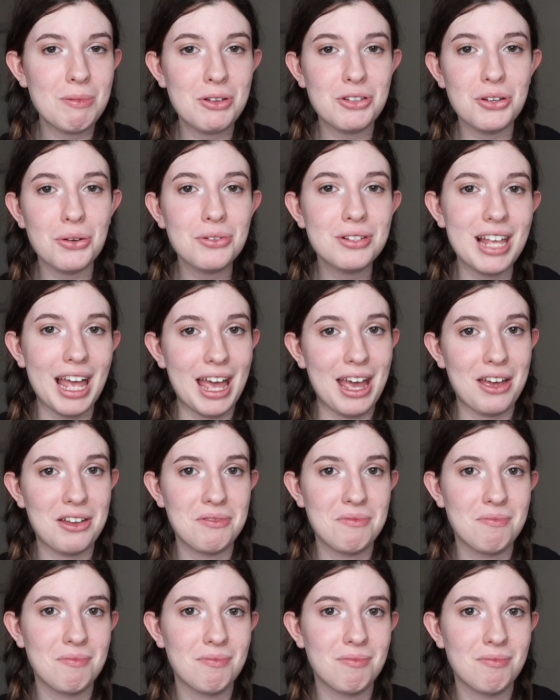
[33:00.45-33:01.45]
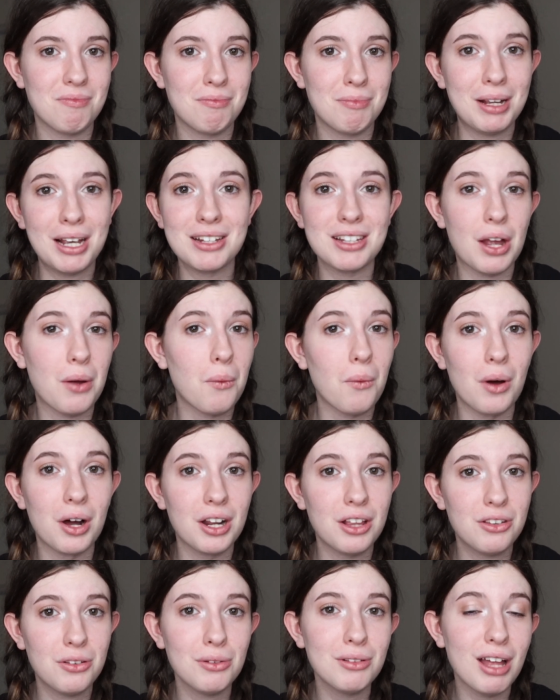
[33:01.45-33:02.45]
me so sad because I
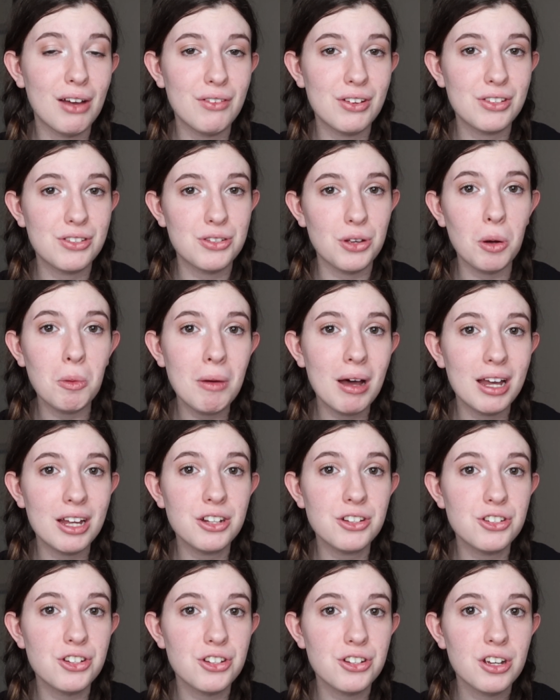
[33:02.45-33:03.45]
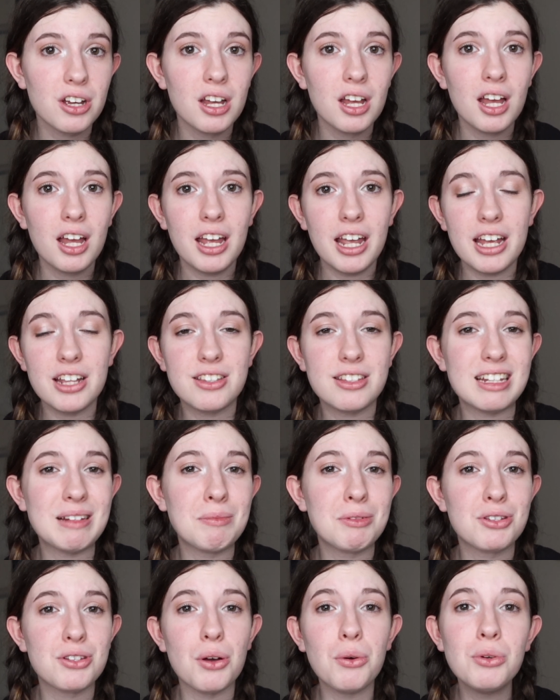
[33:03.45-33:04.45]
wanted to love it so much. It
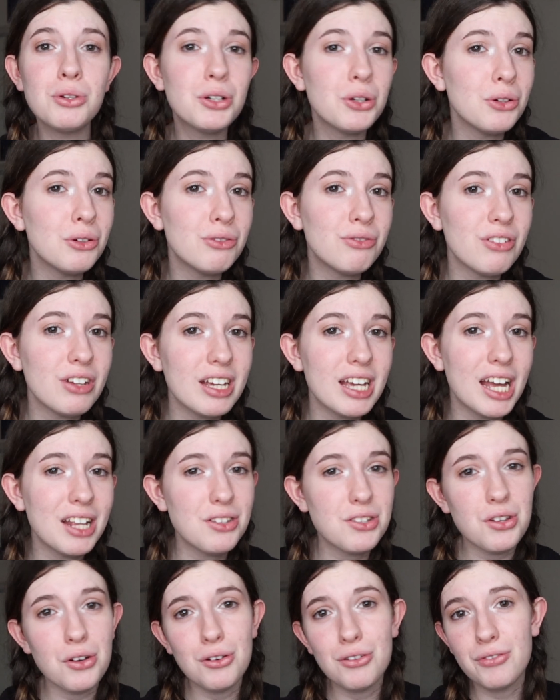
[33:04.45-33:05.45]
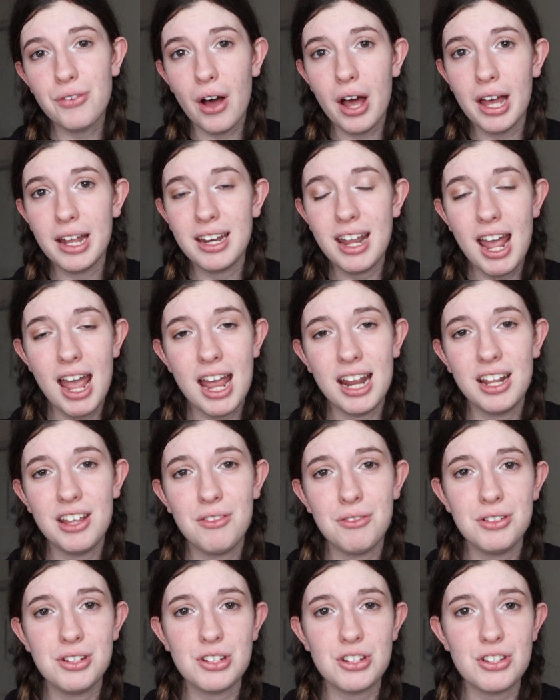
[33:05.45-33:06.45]
seemed so goofy and so fun, and
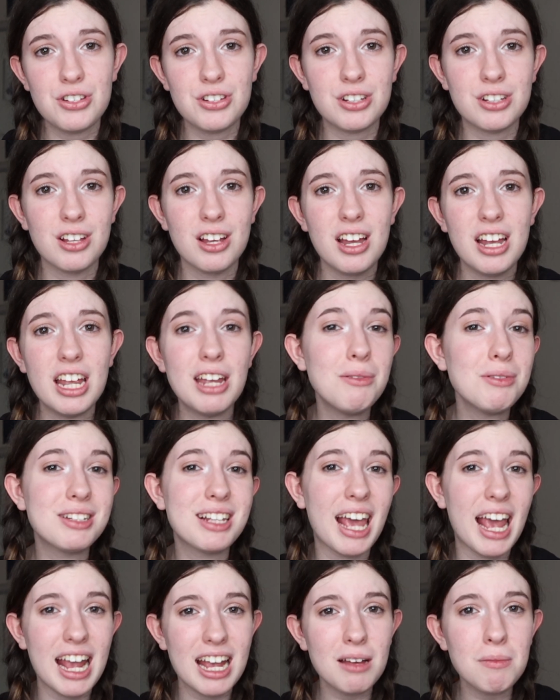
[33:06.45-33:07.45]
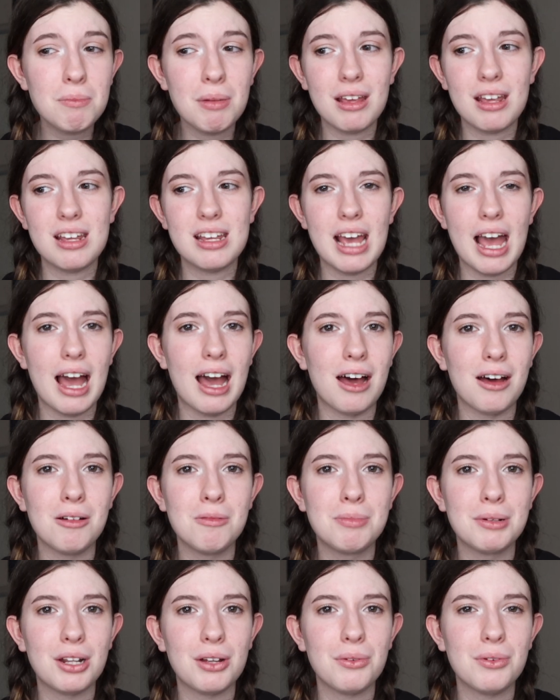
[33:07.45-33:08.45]
it was campy, yeah,
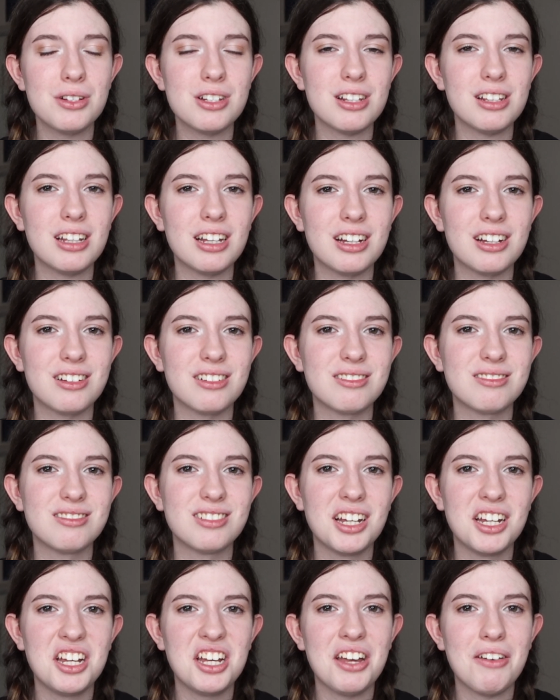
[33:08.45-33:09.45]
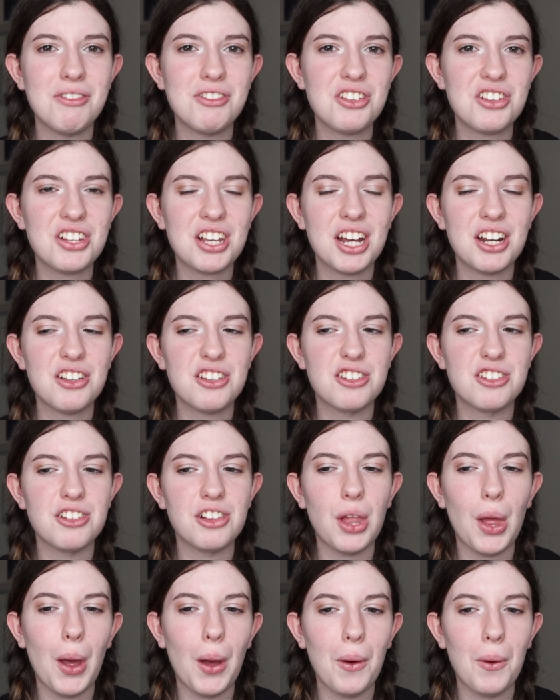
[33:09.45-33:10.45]
but it wasn't like, it was just kind of
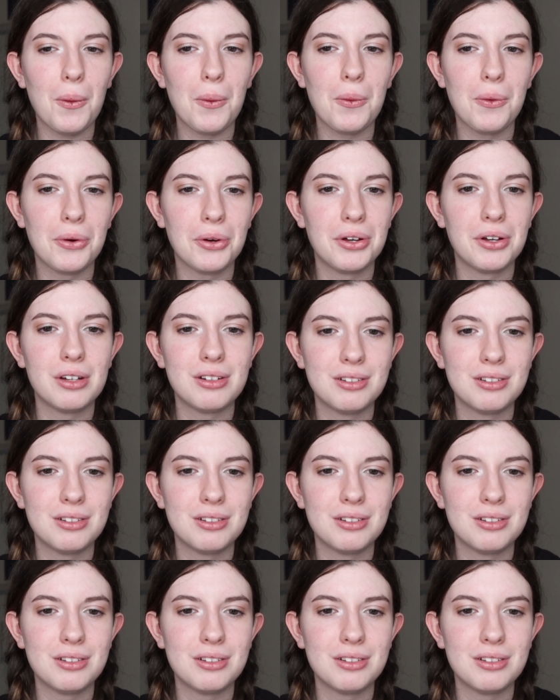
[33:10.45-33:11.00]
slow